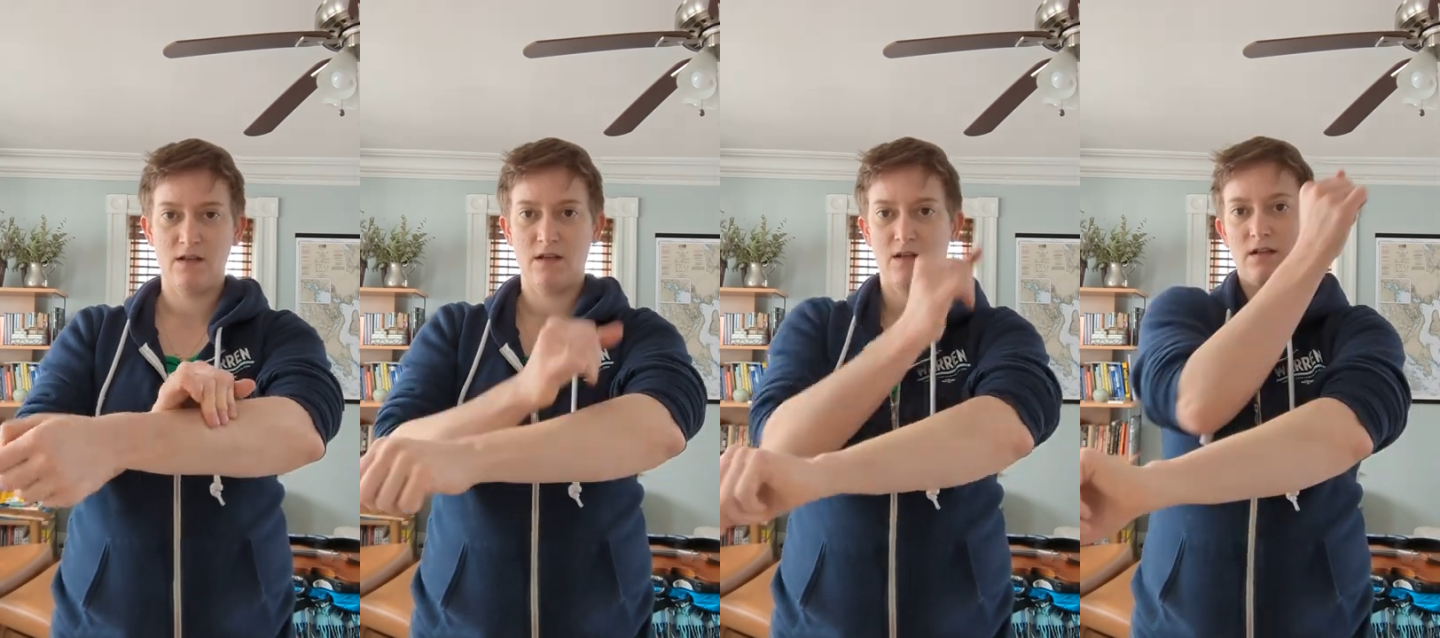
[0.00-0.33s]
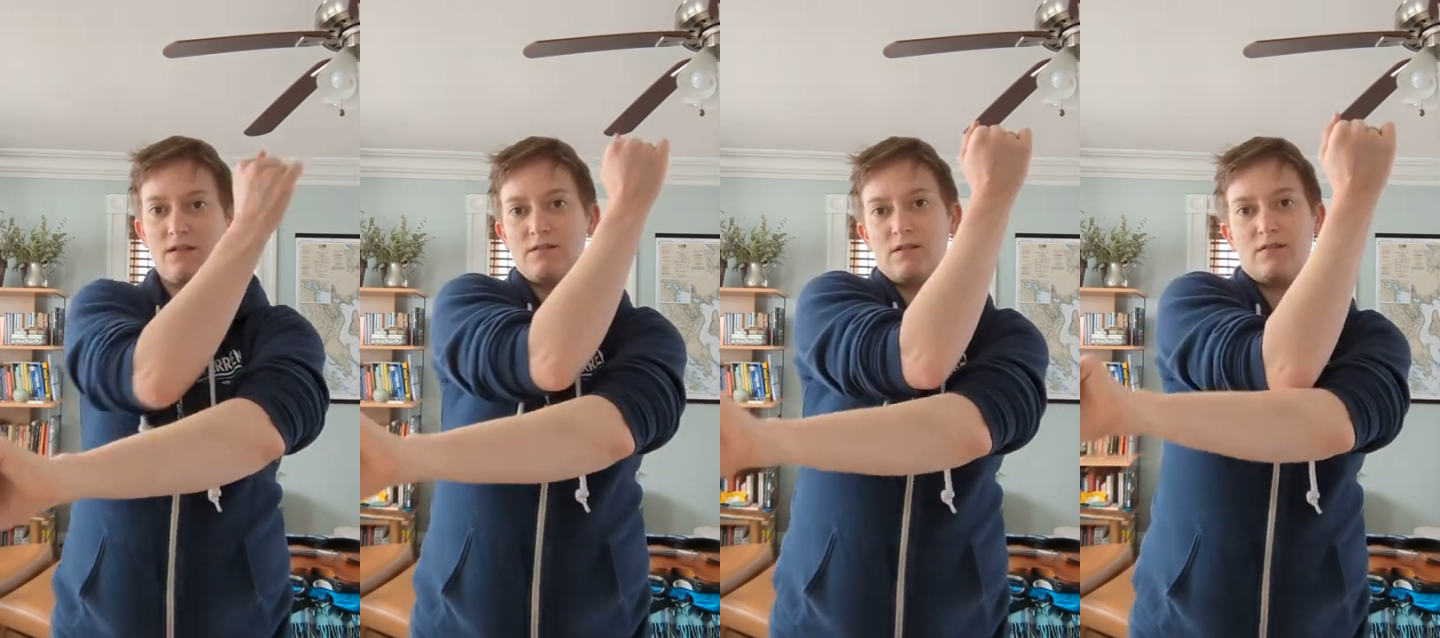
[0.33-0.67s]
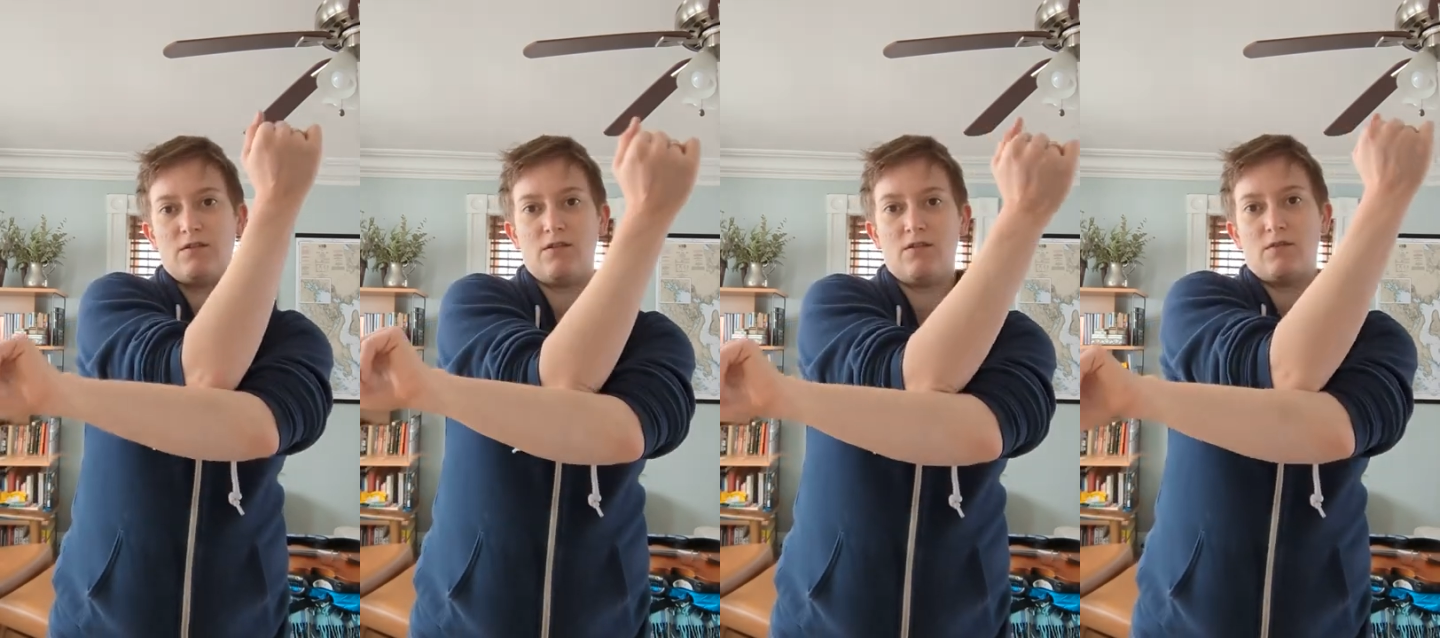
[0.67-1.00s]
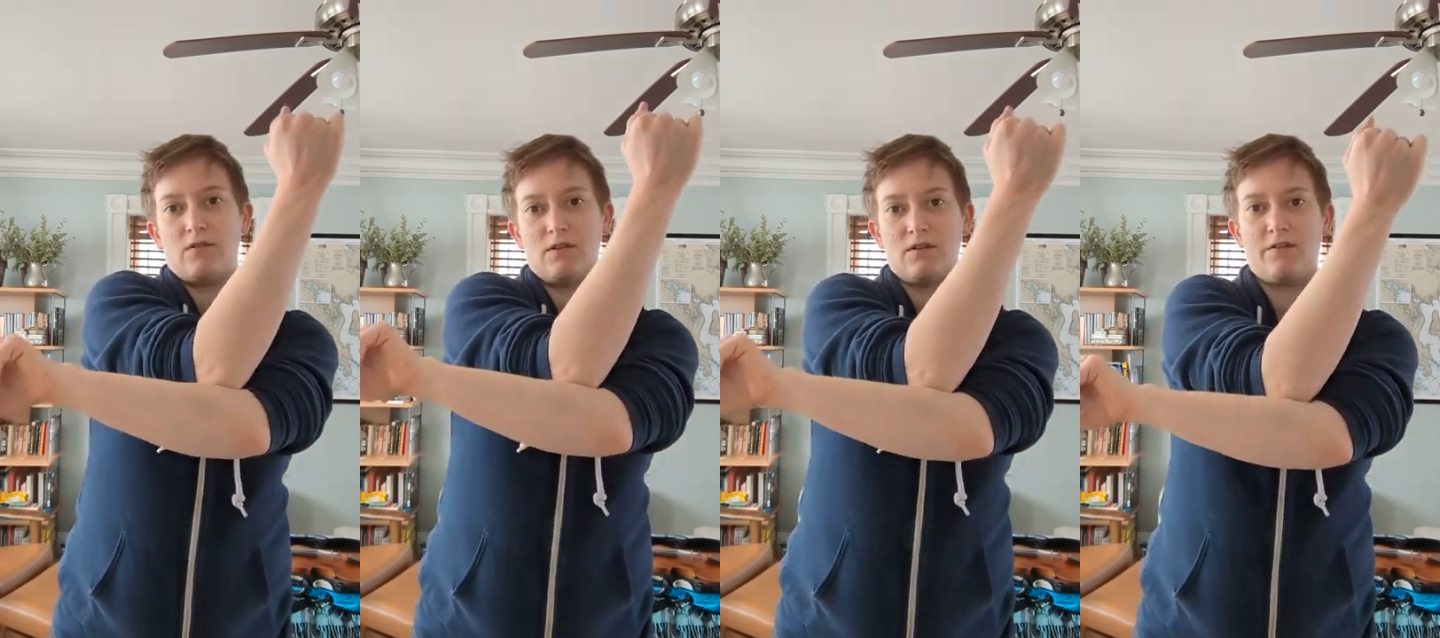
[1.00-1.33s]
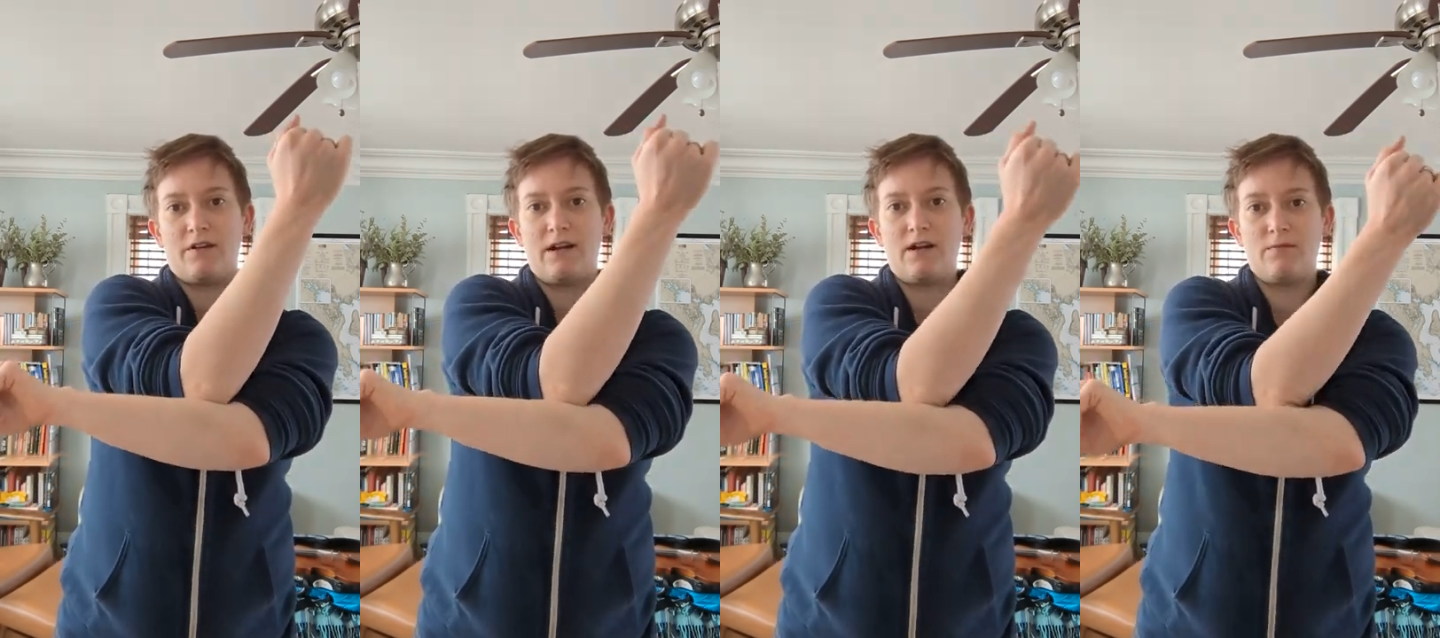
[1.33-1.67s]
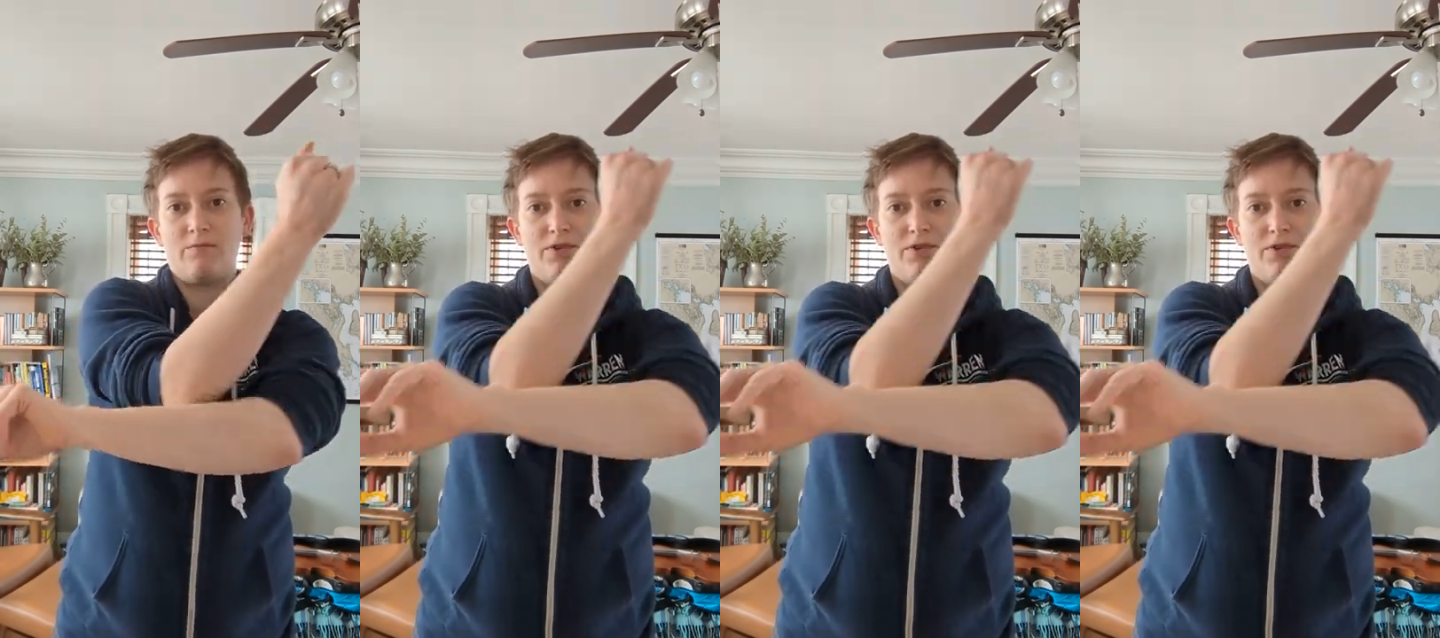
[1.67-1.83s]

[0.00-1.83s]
You can also do on the ground,